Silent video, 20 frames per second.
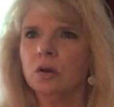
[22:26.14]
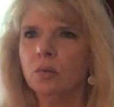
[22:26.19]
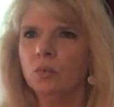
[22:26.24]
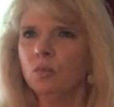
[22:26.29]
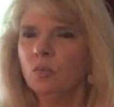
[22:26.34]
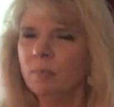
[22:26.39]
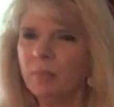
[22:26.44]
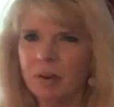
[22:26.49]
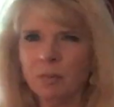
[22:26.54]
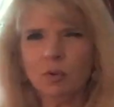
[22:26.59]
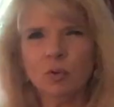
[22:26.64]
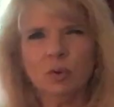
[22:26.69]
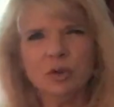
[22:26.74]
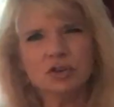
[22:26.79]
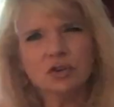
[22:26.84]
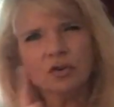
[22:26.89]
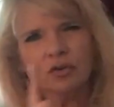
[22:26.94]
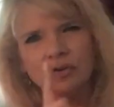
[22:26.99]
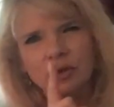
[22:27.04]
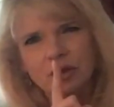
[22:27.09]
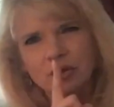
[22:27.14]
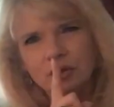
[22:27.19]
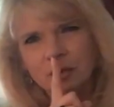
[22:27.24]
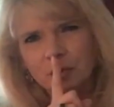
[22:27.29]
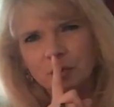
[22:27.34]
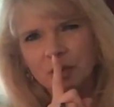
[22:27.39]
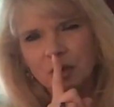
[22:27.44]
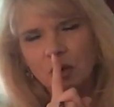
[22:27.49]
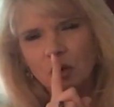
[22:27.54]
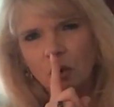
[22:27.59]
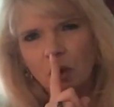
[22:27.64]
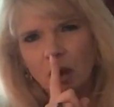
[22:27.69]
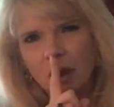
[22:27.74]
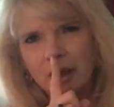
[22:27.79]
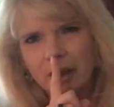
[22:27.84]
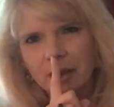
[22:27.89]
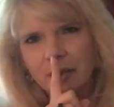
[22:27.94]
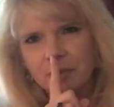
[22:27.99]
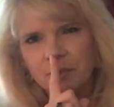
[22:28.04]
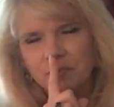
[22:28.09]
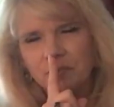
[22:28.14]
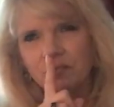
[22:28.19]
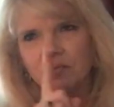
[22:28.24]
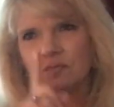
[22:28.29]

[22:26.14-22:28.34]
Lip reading: remember we just said to be quiet?